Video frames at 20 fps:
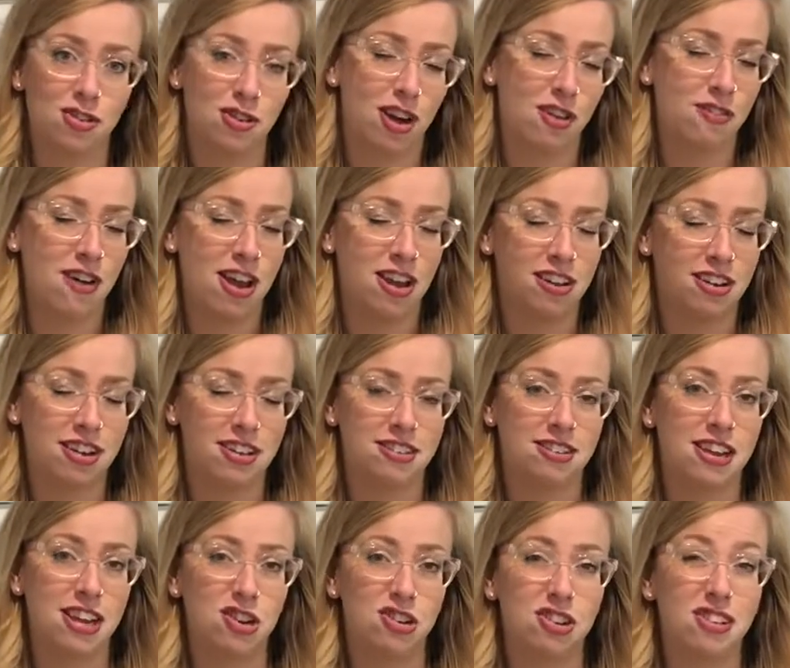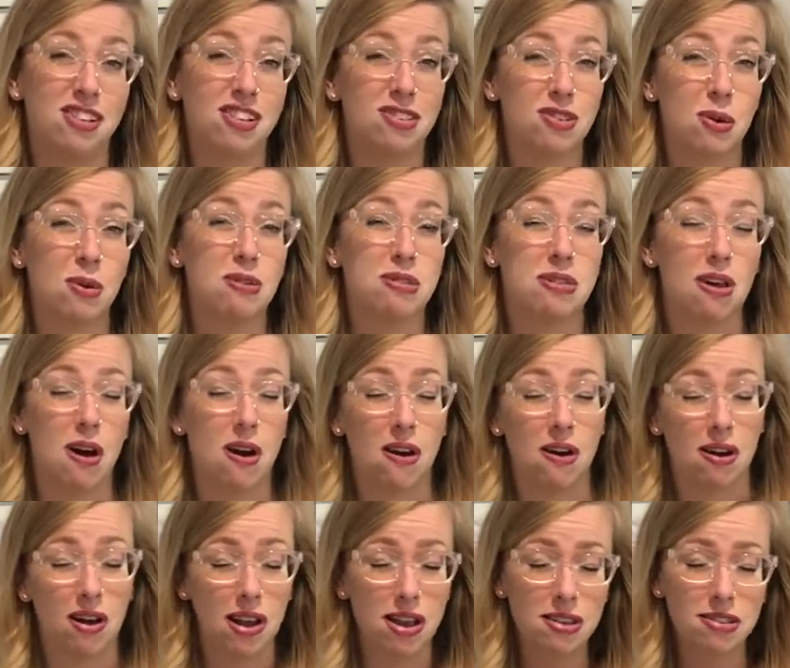to our final destination that's always the
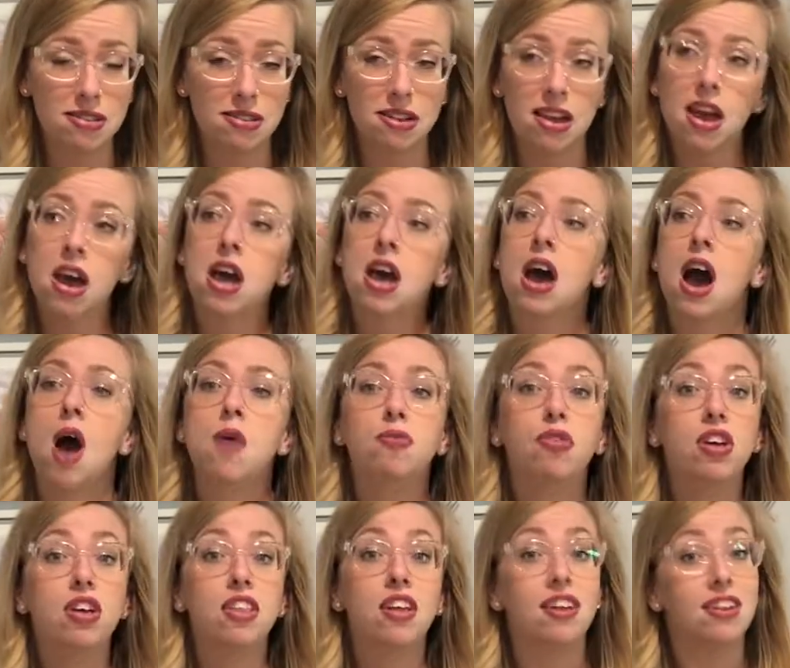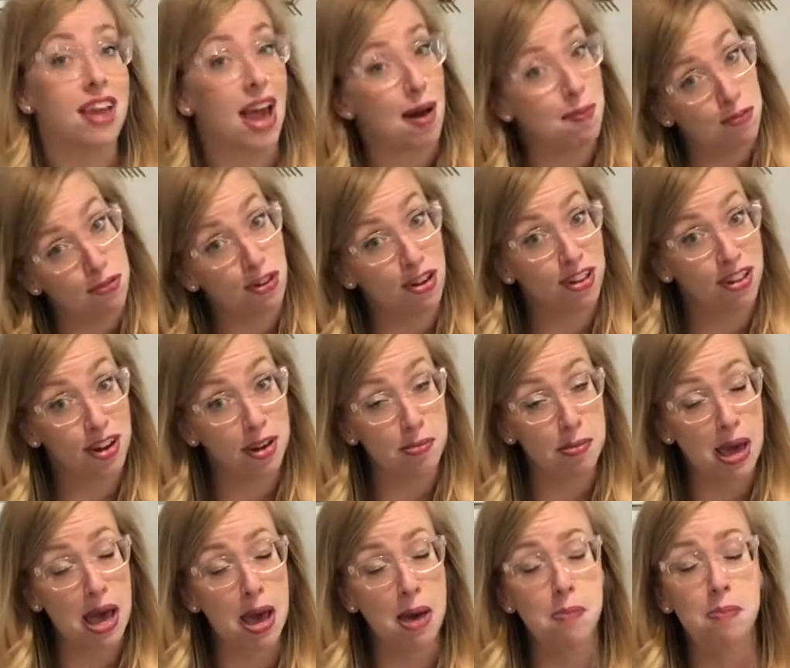hardest. Hopefully they'll nap for a little
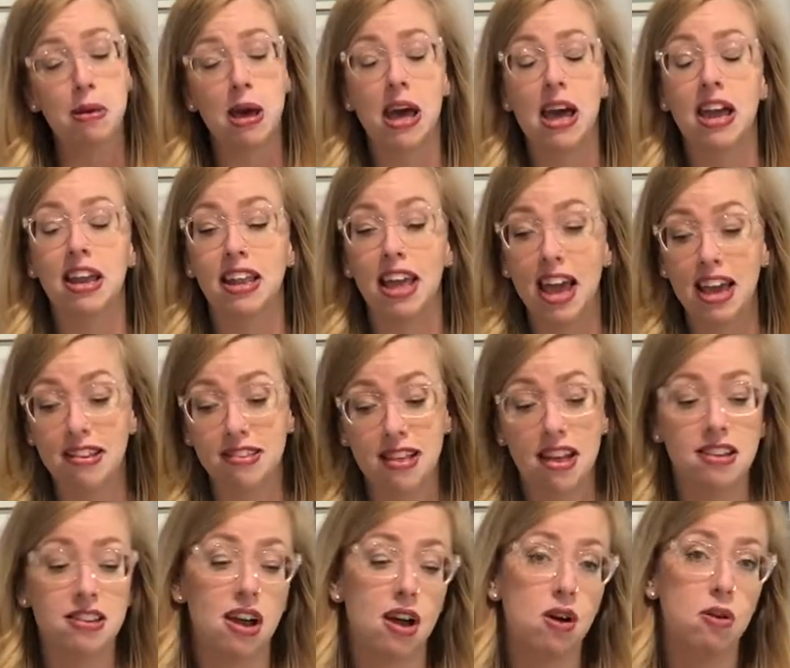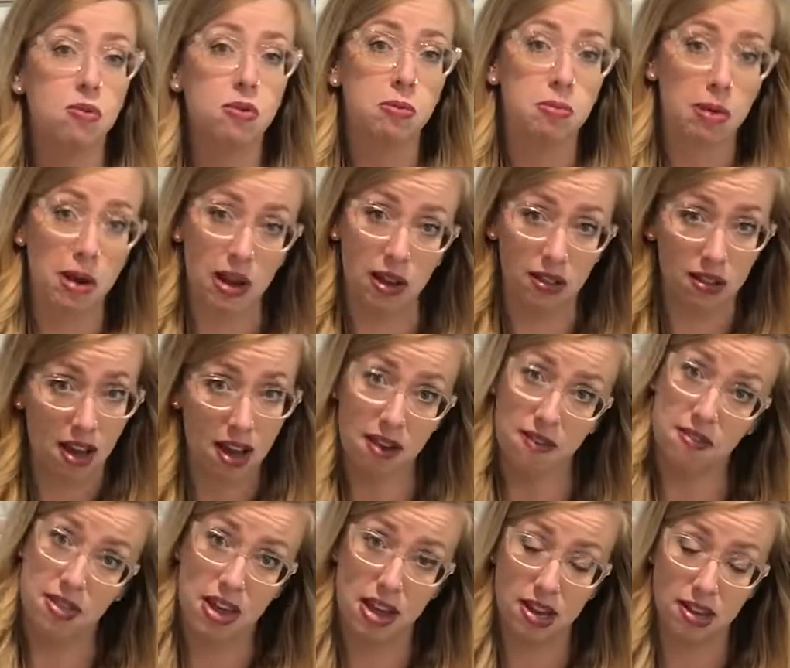bit, but in case they don't, we bring a lot
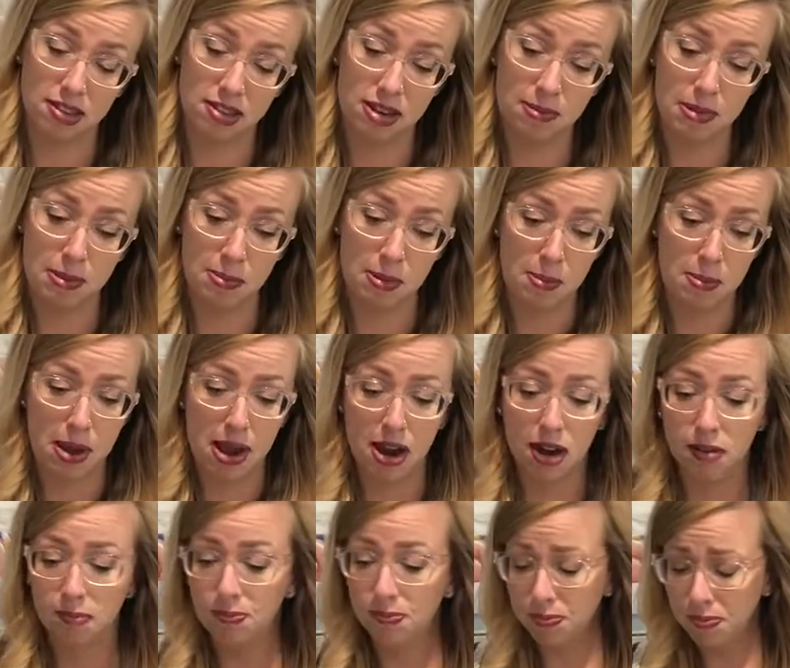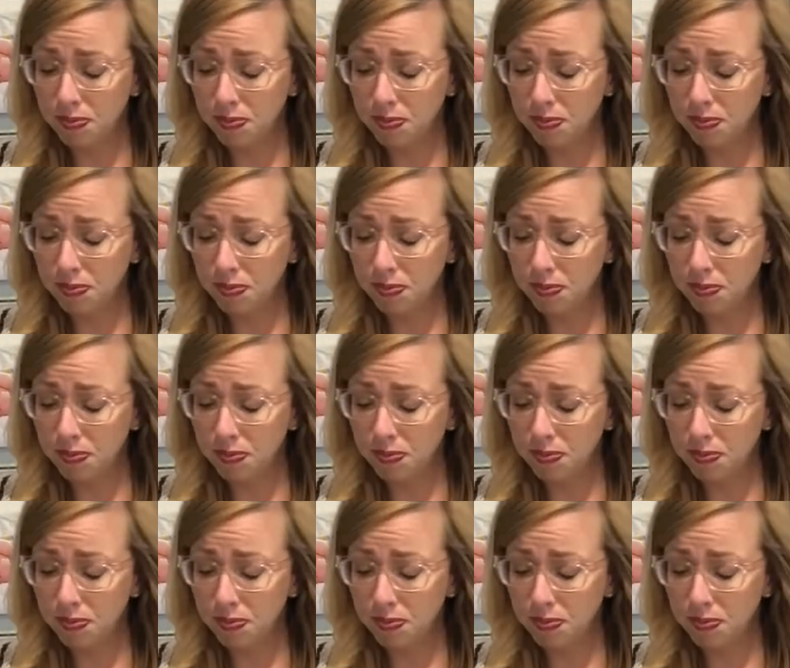of things to be prepared.